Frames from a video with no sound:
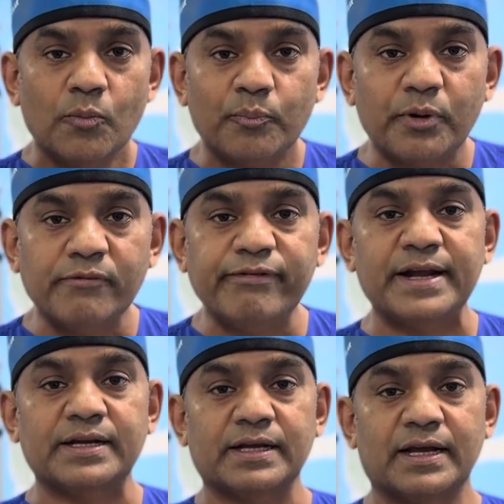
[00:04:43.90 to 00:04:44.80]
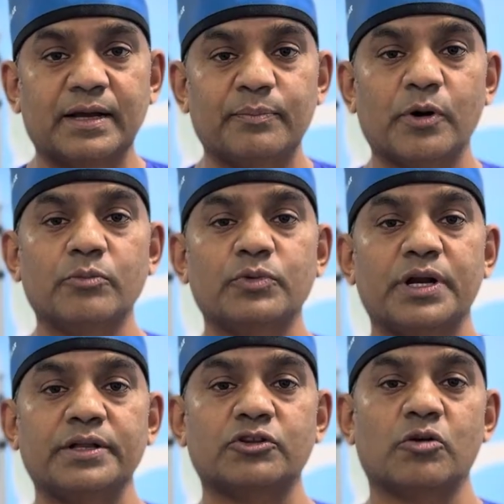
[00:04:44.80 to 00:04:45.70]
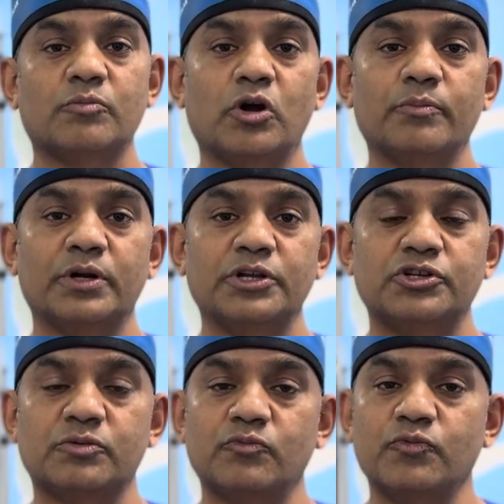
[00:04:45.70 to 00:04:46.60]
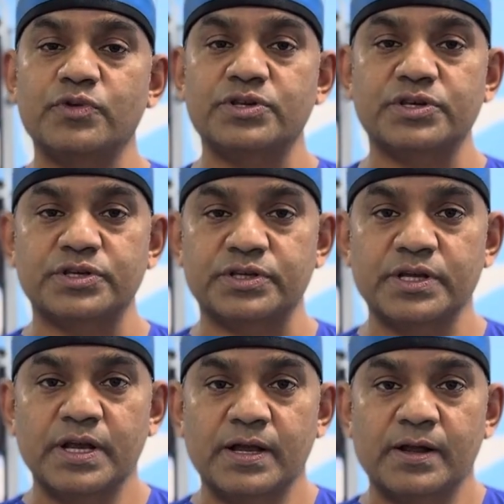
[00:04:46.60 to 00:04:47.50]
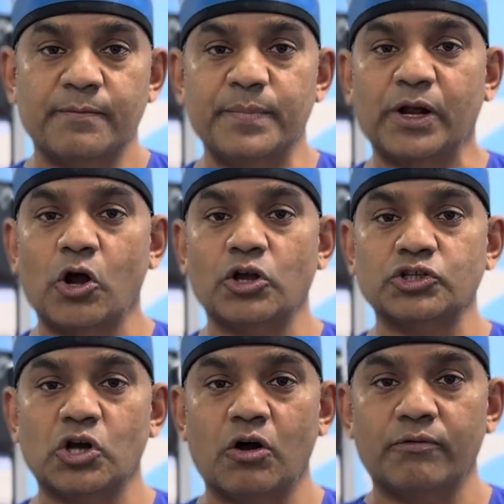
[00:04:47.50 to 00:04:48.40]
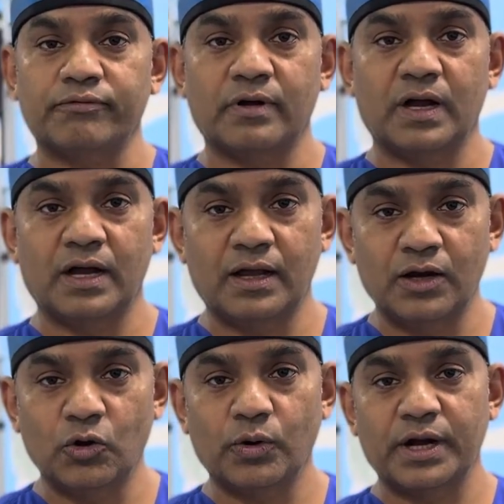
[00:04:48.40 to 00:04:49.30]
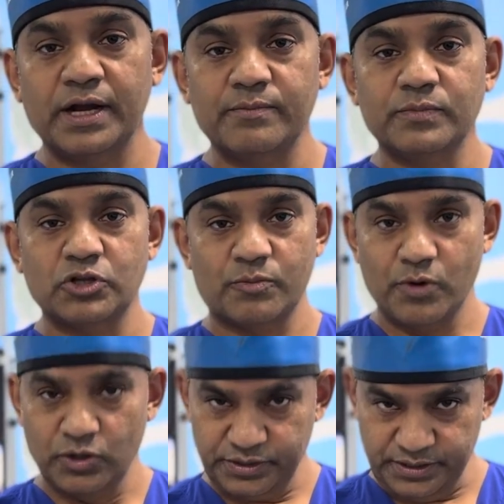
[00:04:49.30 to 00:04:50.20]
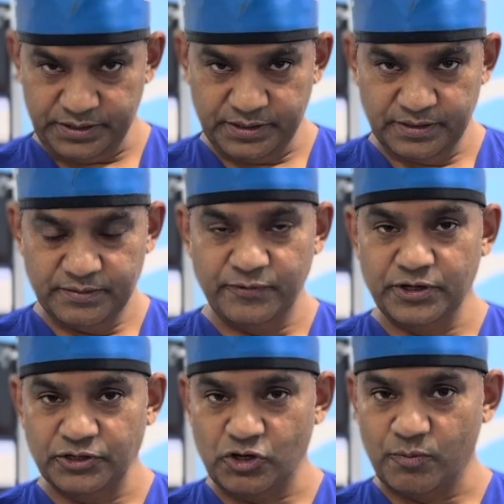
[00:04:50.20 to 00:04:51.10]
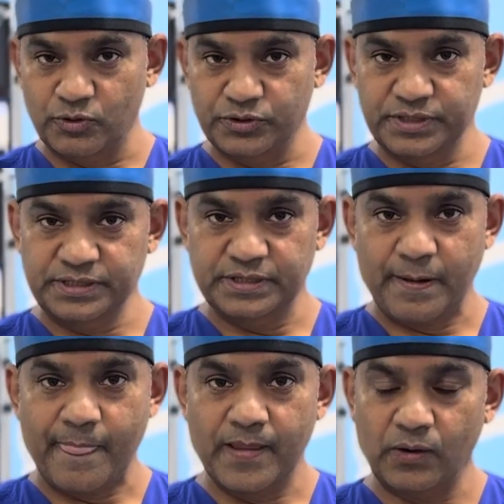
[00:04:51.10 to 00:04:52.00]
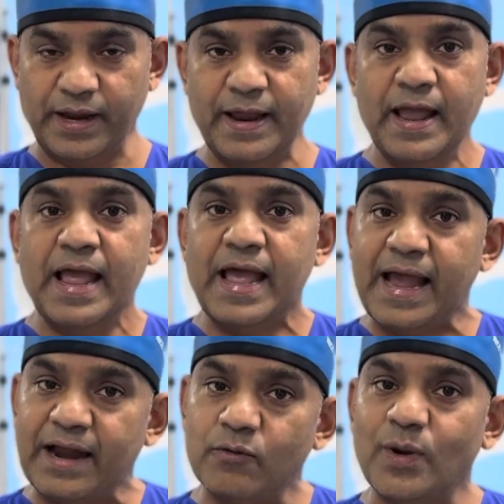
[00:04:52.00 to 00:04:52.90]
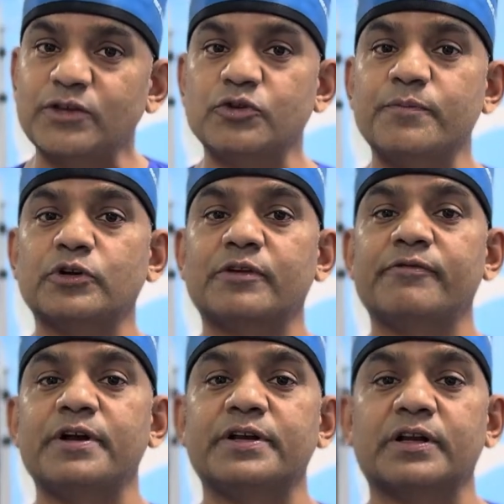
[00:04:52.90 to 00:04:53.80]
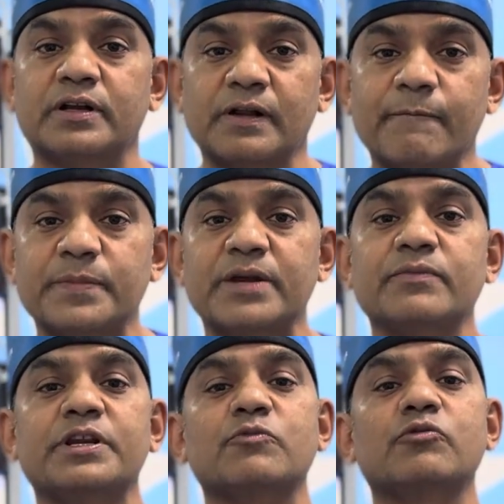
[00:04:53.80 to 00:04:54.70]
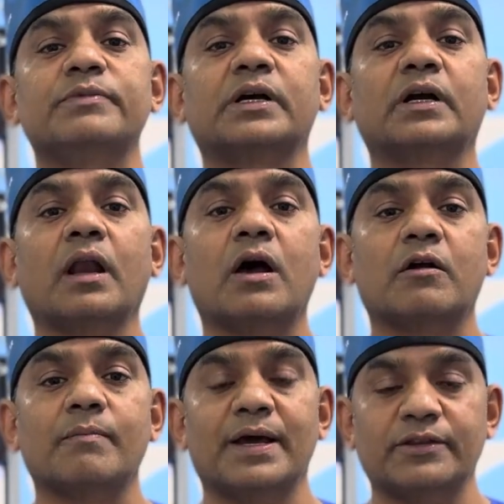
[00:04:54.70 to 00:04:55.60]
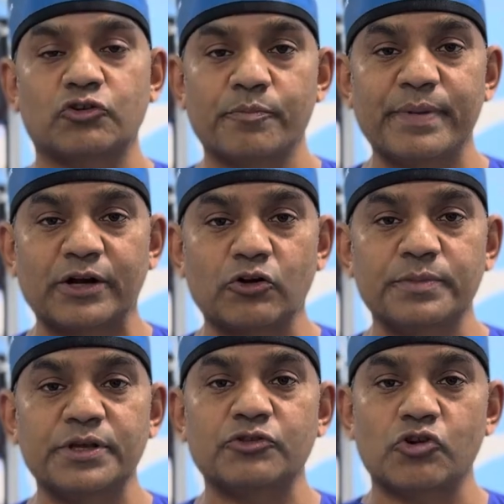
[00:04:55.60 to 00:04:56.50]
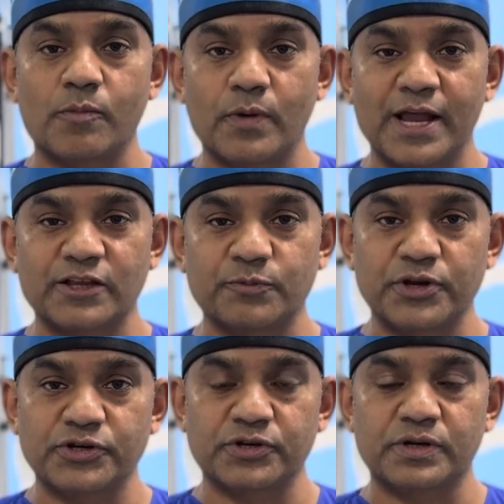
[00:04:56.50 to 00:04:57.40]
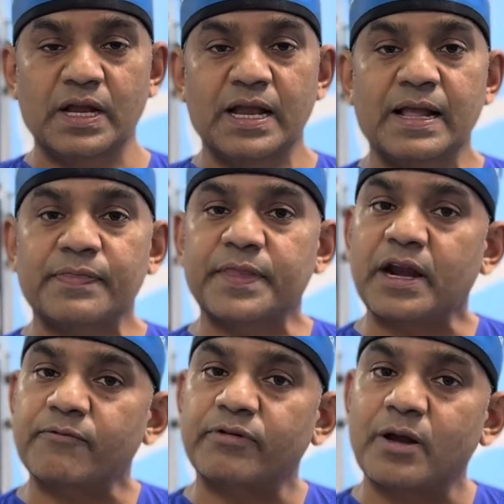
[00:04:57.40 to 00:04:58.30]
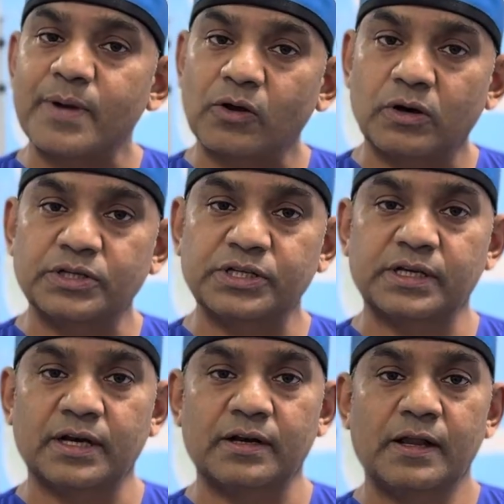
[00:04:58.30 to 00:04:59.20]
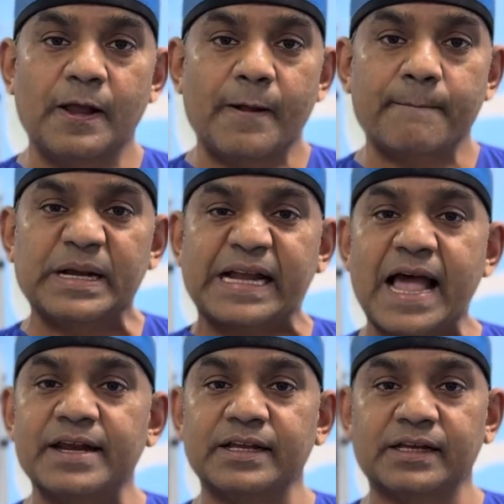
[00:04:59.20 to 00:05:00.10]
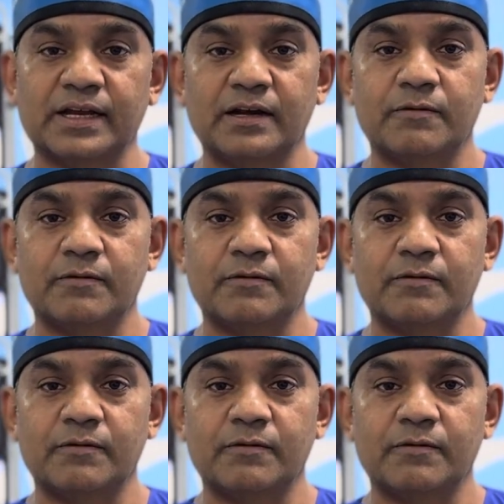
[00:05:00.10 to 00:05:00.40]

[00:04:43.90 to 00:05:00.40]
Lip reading: prevent a pulmonary thromboembolism, which is because of lower limb thrombosis, venous thrombosis. Okay? And once we put the filter, then we remove the clot by thrombectomy, thromboaspiration. There are pharmacological mechanical,